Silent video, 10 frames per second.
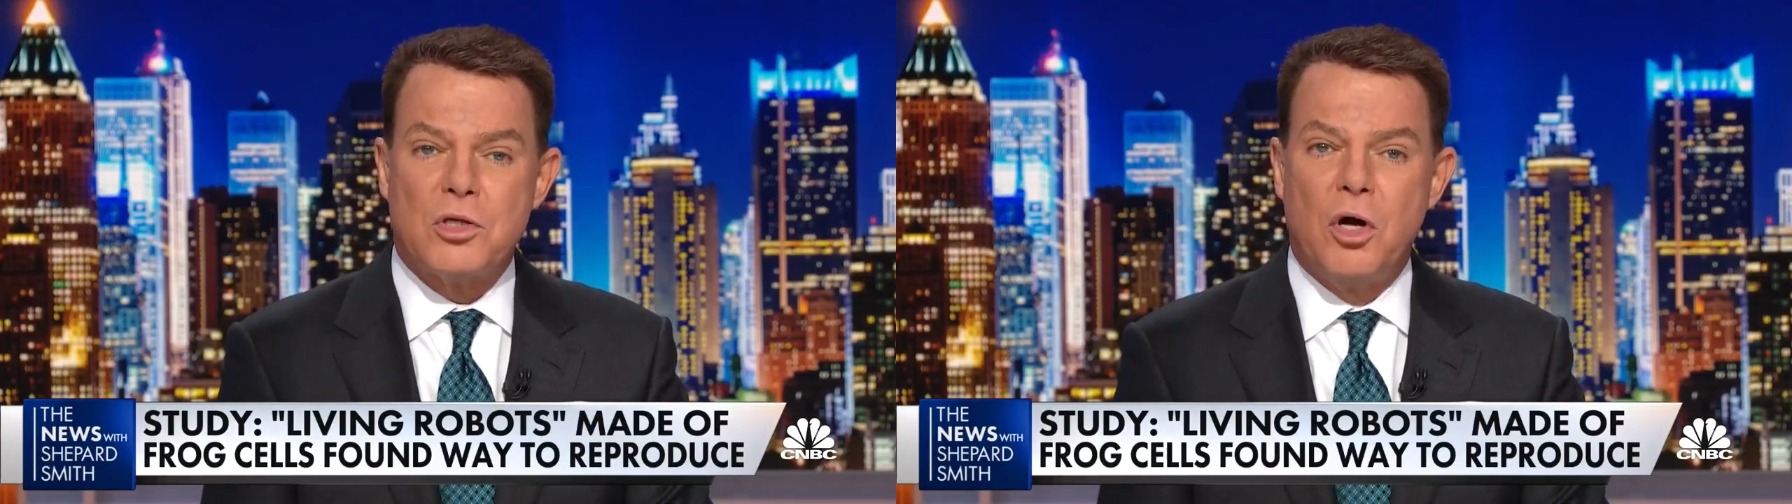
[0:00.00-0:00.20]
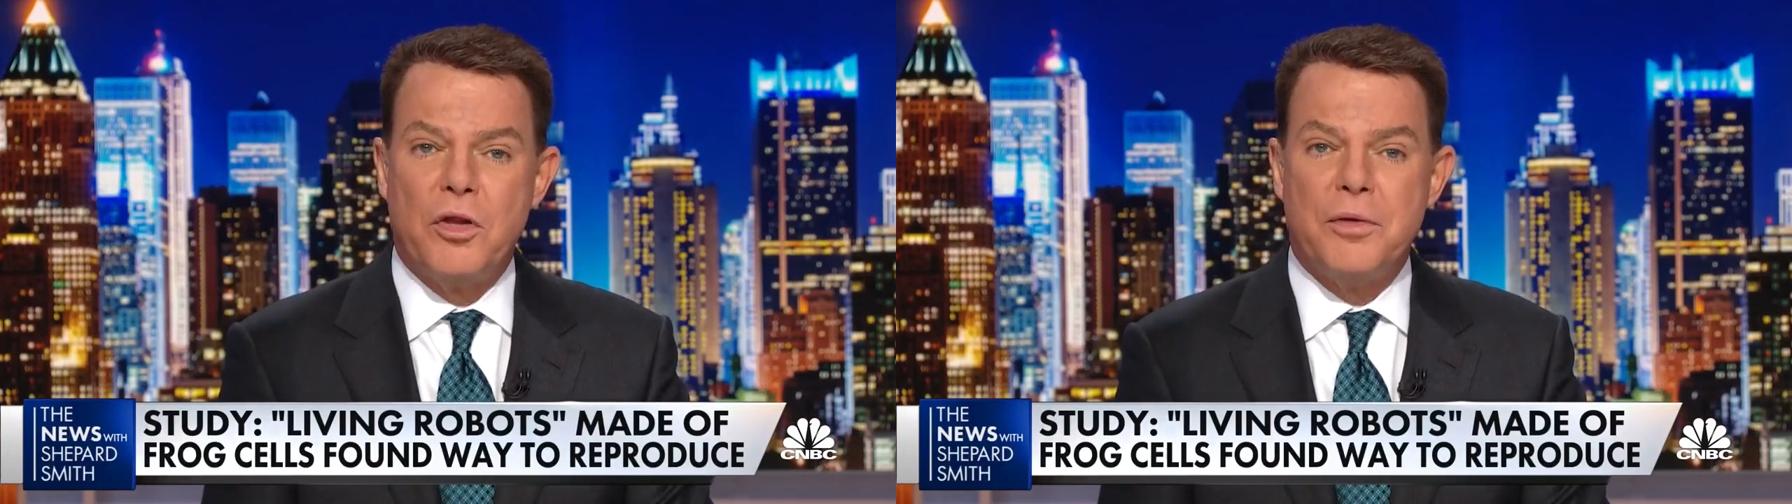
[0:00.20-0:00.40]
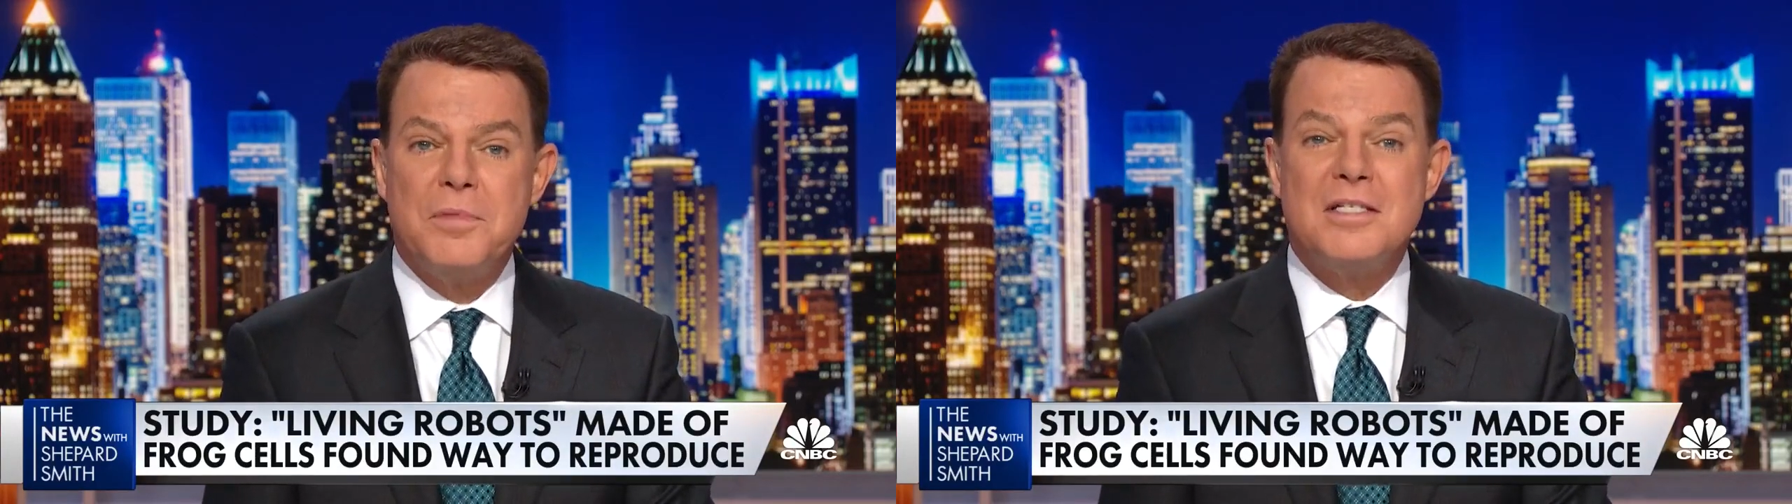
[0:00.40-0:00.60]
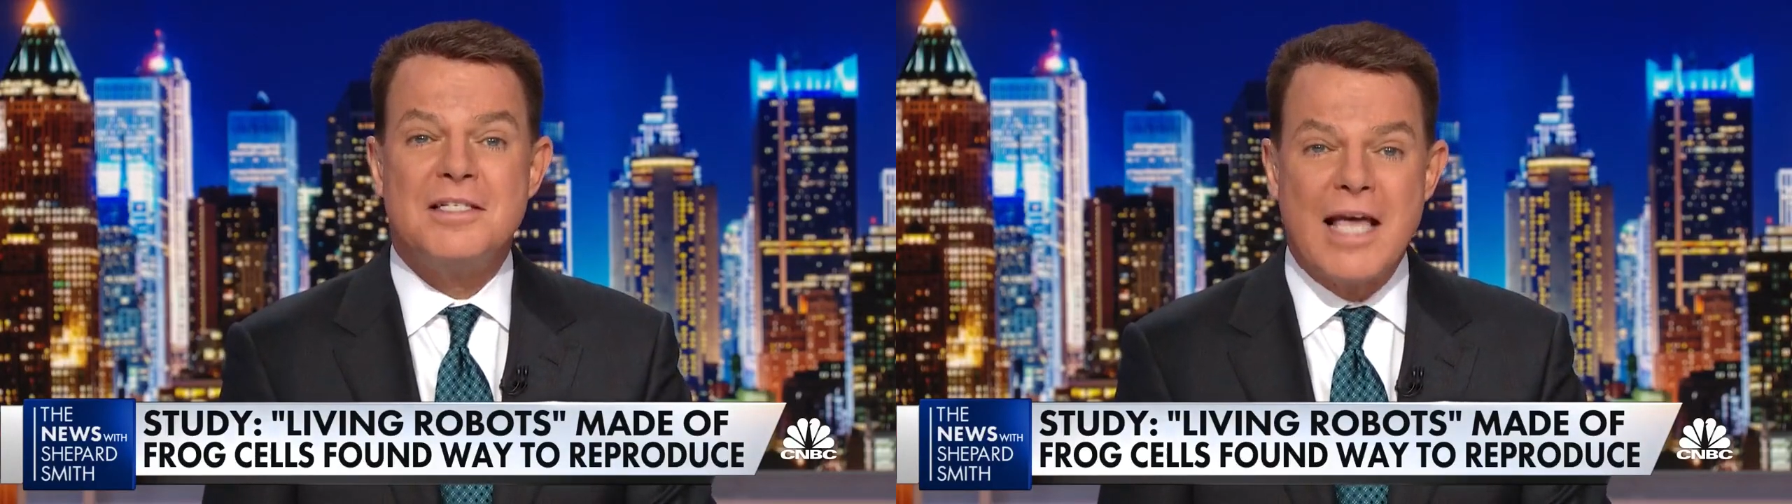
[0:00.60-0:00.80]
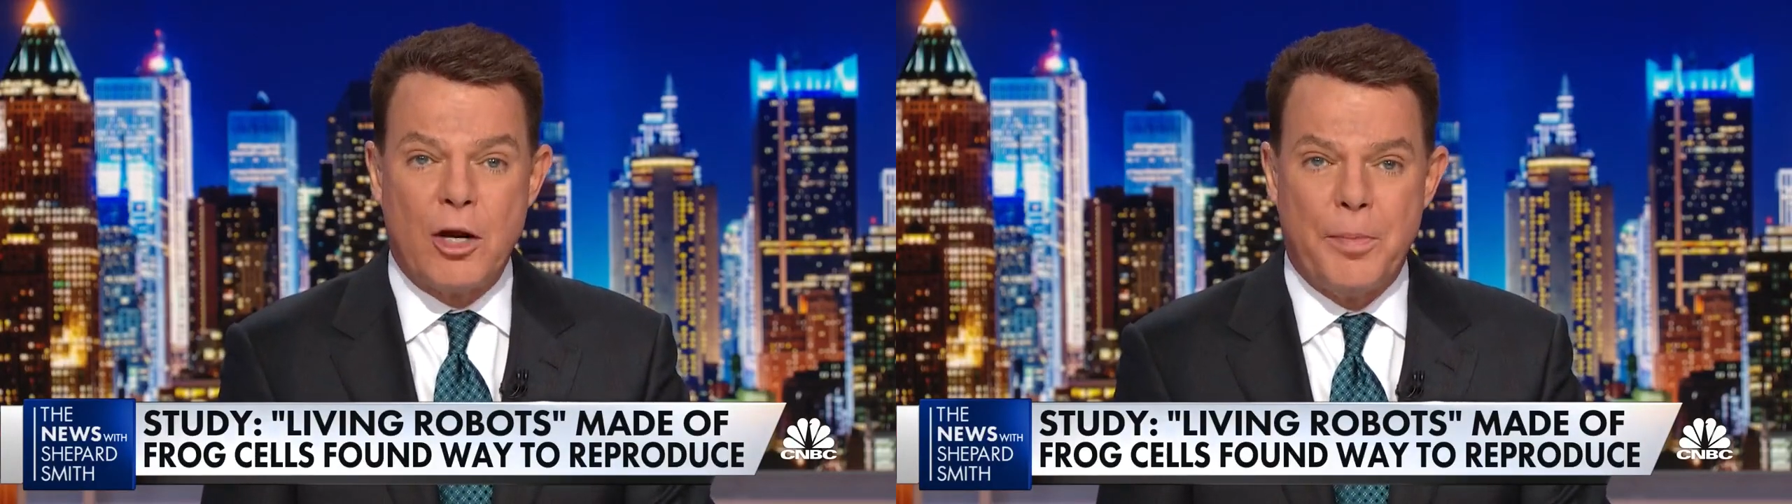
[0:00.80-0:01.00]
call them
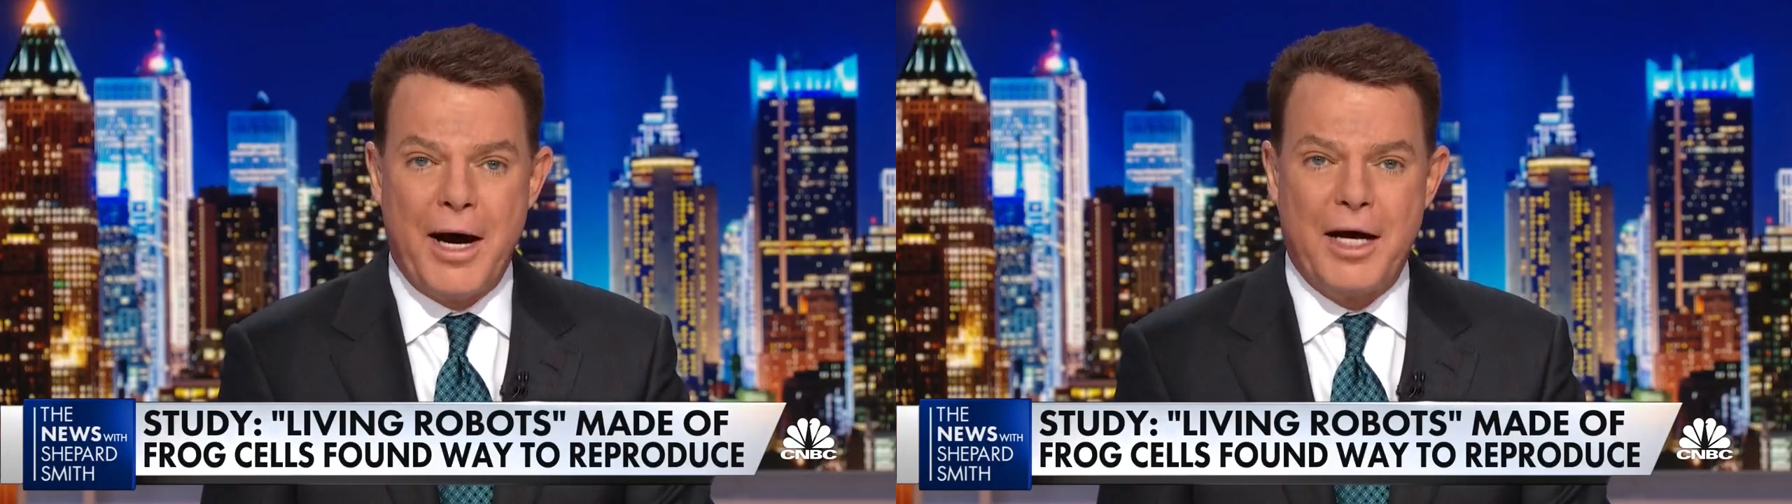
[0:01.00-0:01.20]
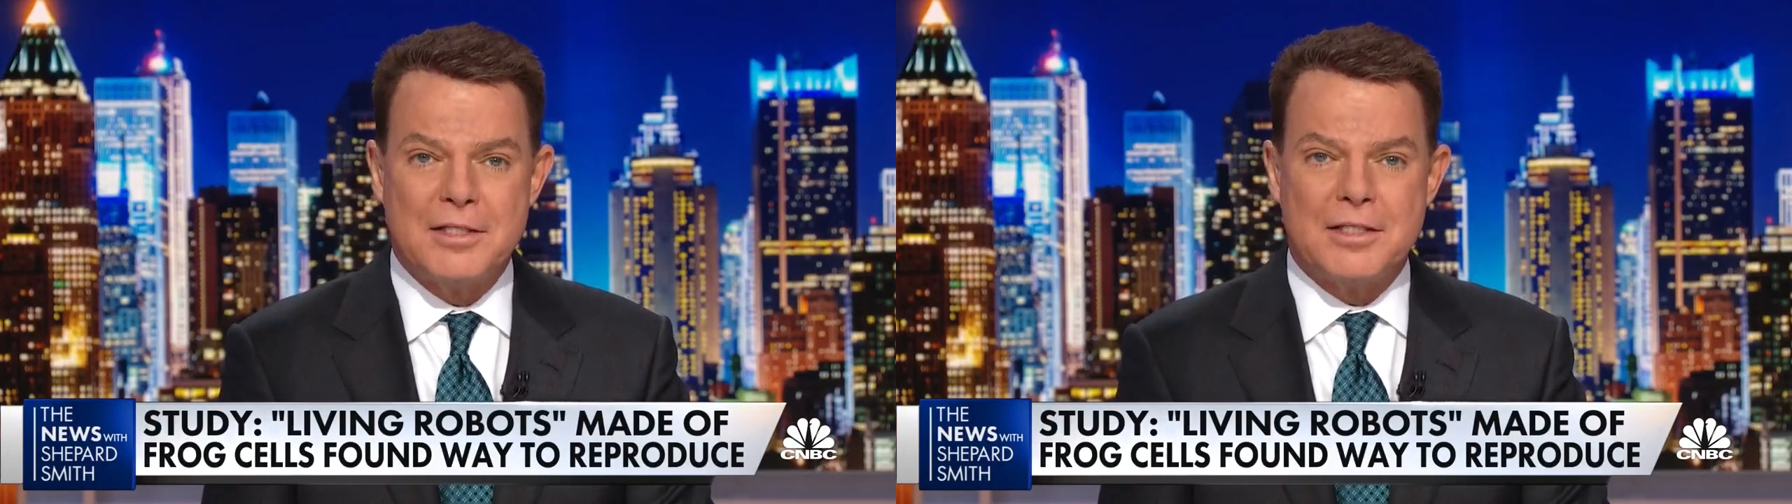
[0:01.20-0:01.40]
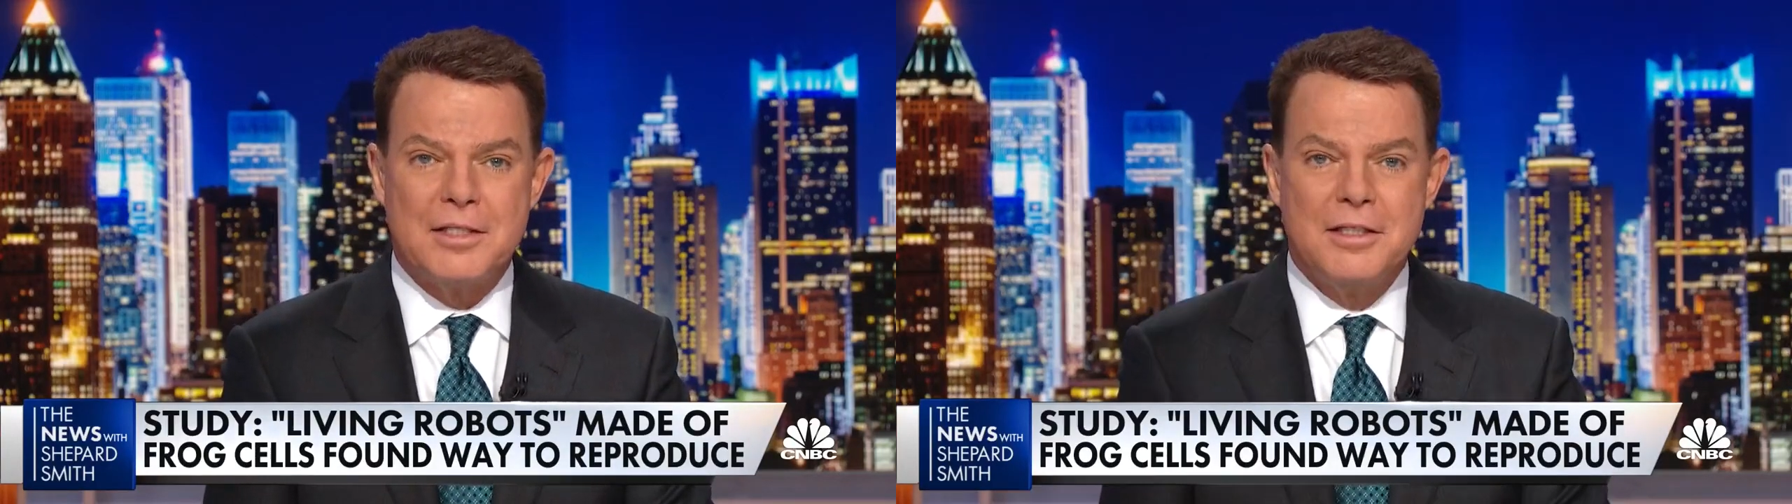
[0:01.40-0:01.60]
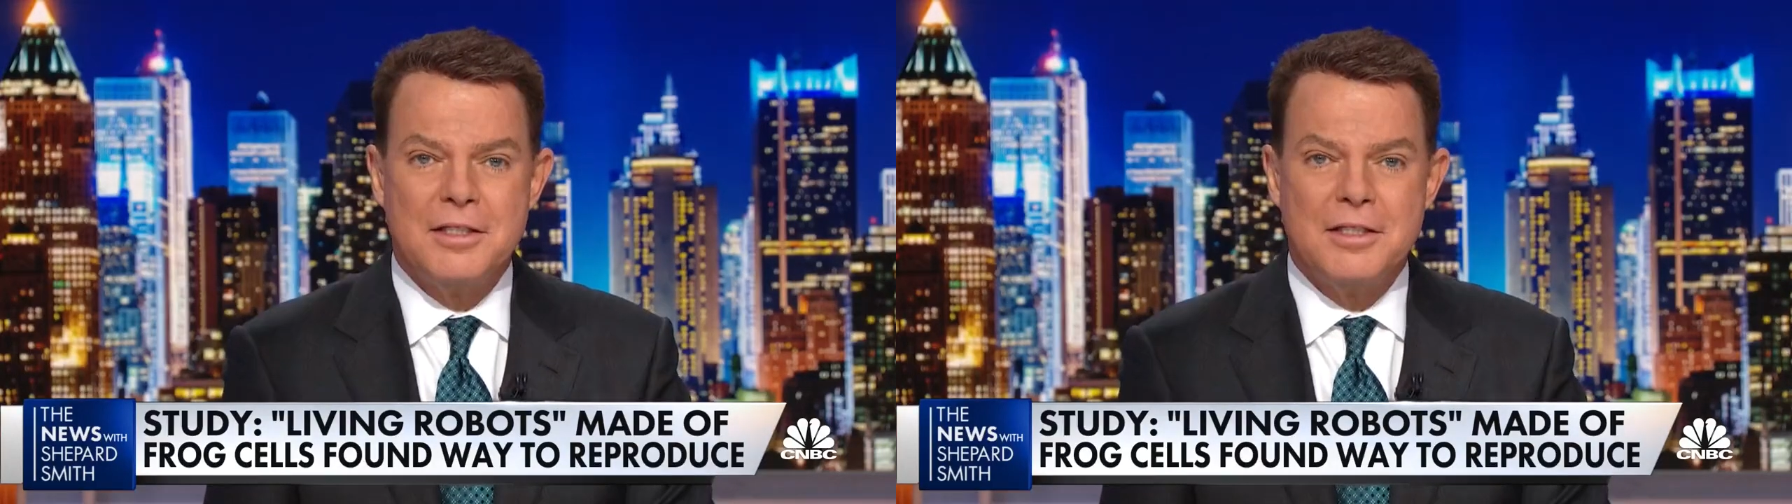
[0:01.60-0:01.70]
xenobots.